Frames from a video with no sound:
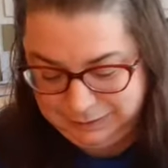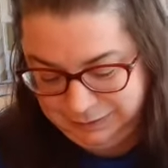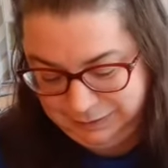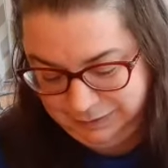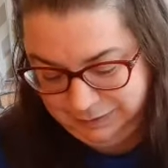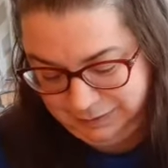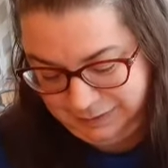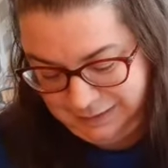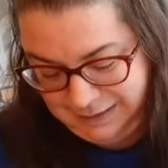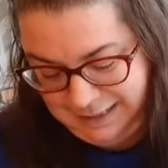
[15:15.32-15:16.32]

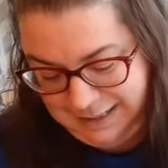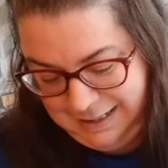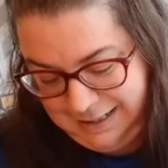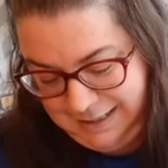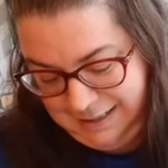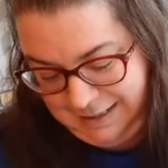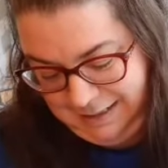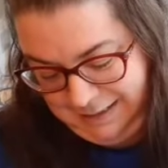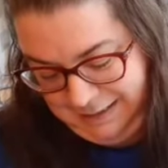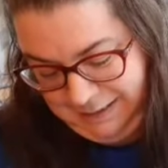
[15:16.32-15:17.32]

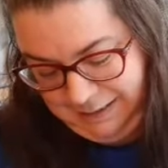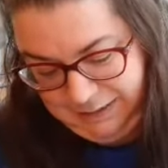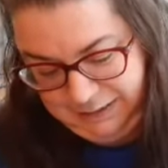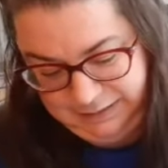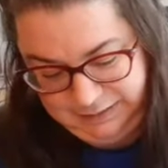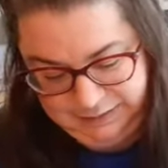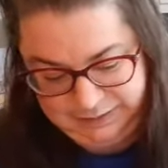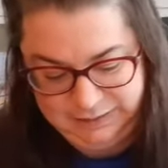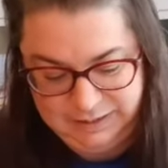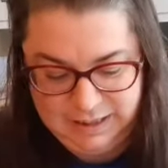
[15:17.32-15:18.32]
(no one is talking)